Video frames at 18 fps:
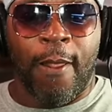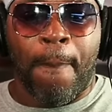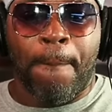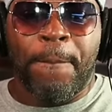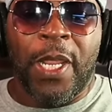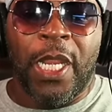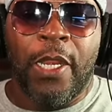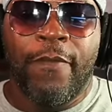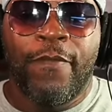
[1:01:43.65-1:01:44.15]

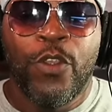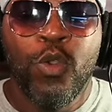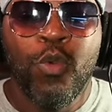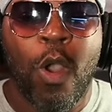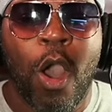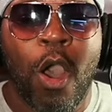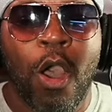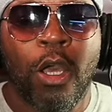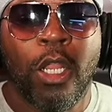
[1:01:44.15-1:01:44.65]
And if you
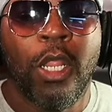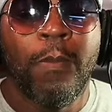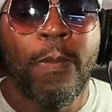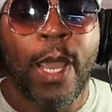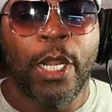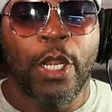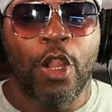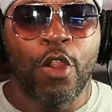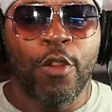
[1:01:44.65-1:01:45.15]
all
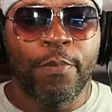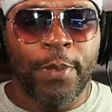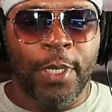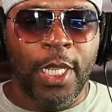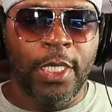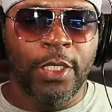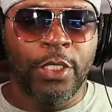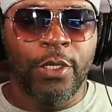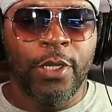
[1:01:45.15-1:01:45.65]
about her
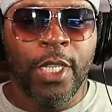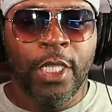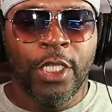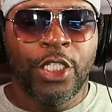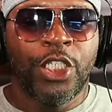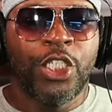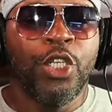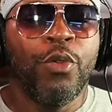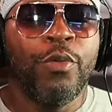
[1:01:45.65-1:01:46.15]
pleasure,
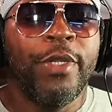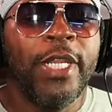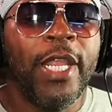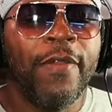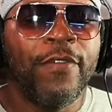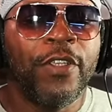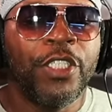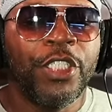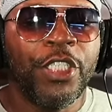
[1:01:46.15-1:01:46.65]
she'll
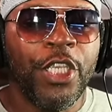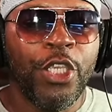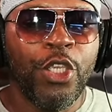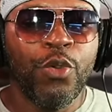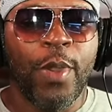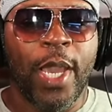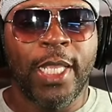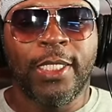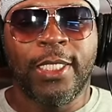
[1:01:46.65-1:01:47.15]
never see you
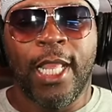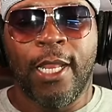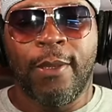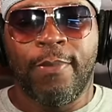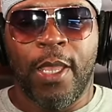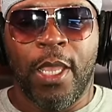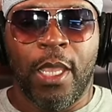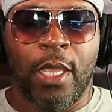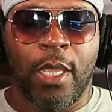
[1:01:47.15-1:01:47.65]
as that
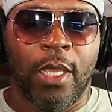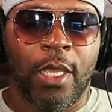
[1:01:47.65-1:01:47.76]
man.